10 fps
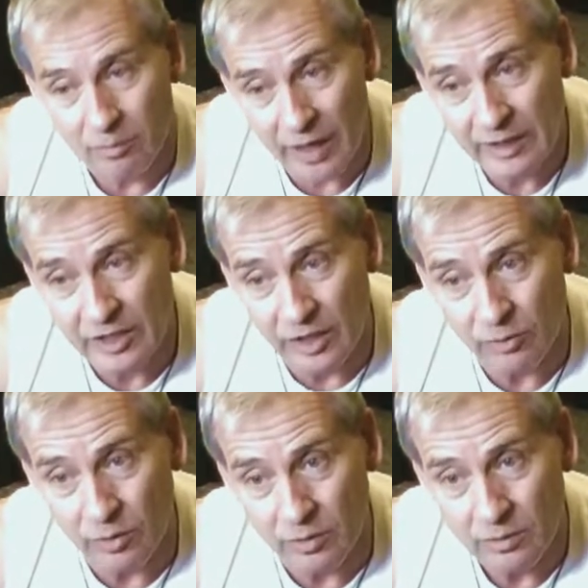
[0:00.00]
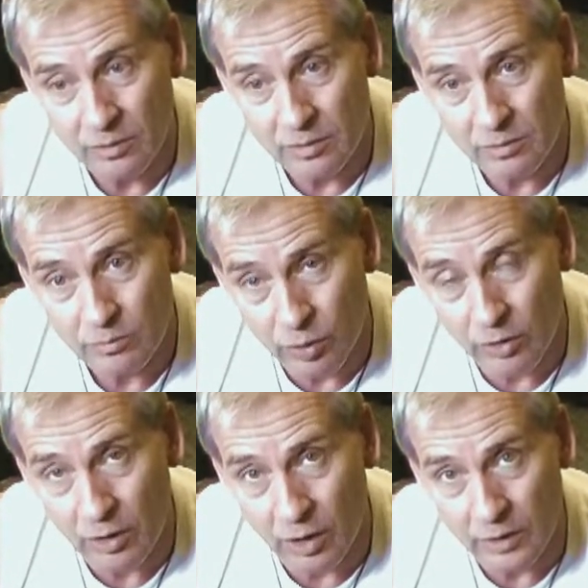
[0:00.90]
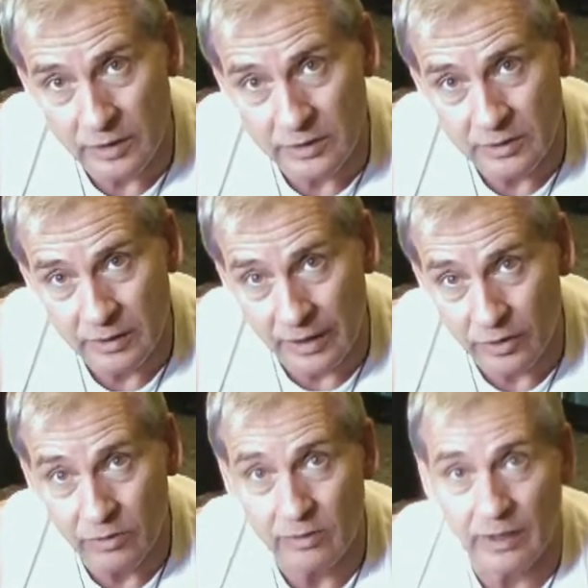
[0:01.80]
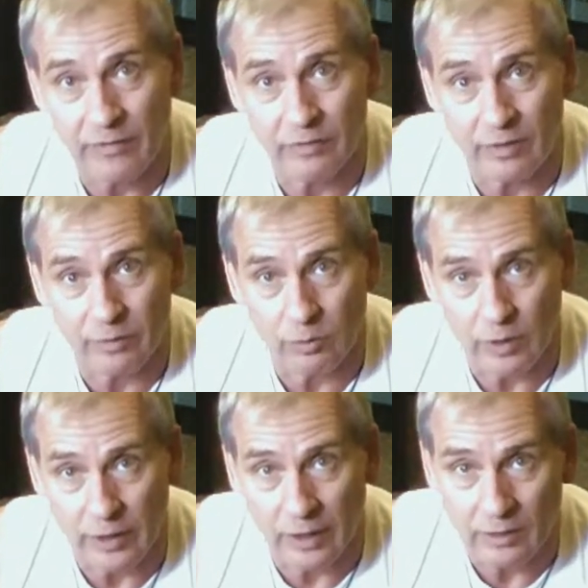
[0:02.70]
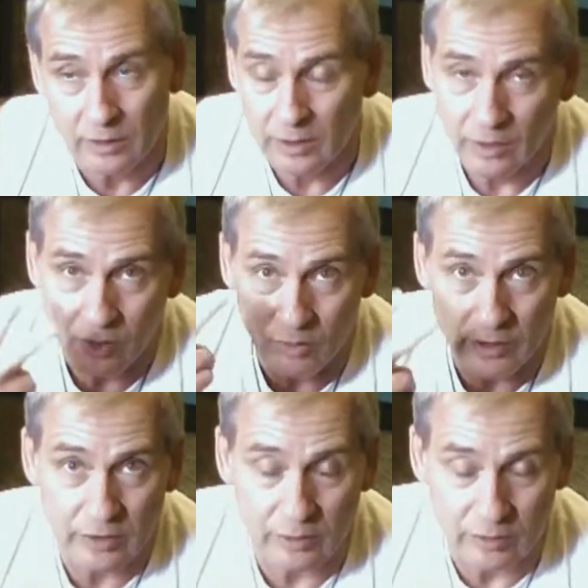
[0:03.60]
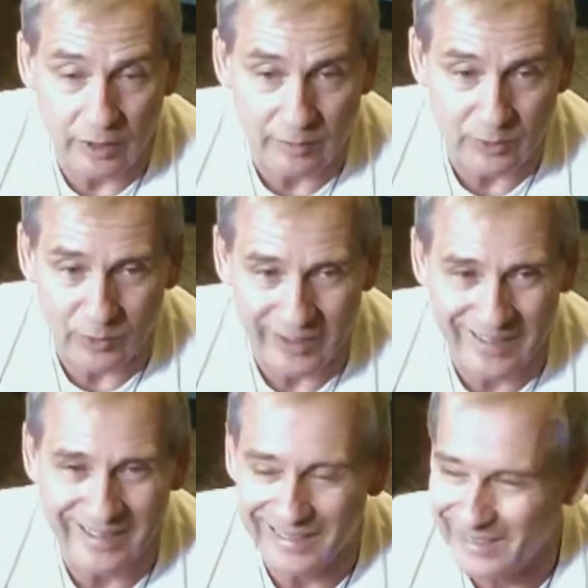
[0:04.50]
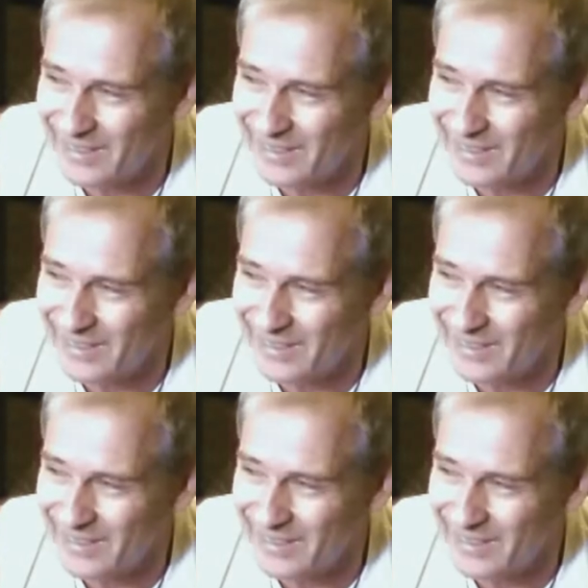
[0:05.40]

my general protocol is I do it after every workout, only 2 times a week.